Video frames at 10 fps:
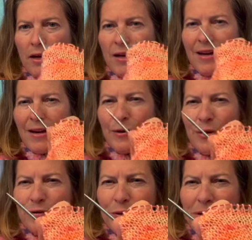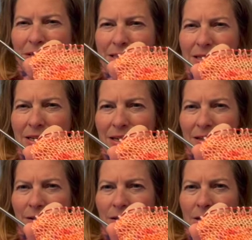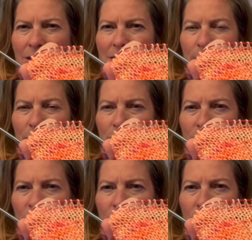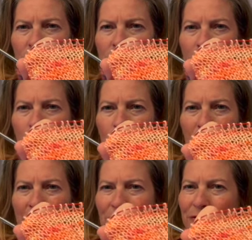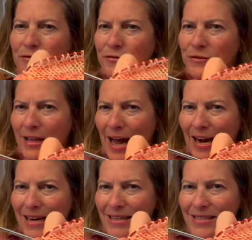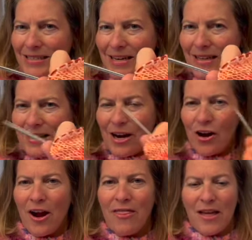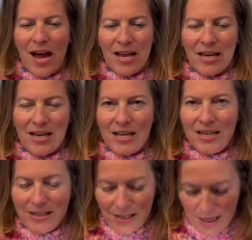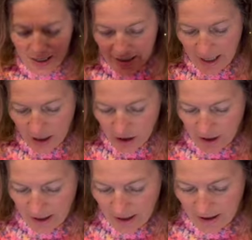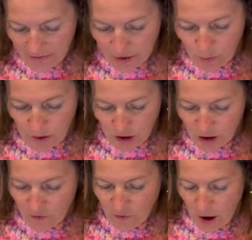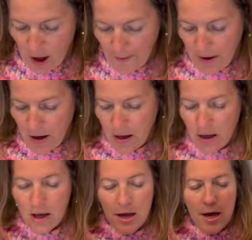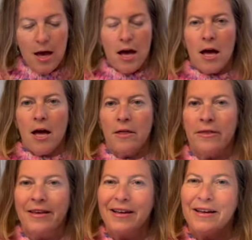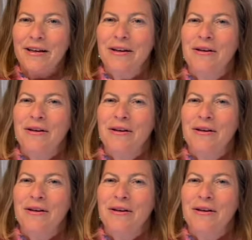I don't know if you can see some of those little brighter flecks in there, and that is the indication that I've switched from the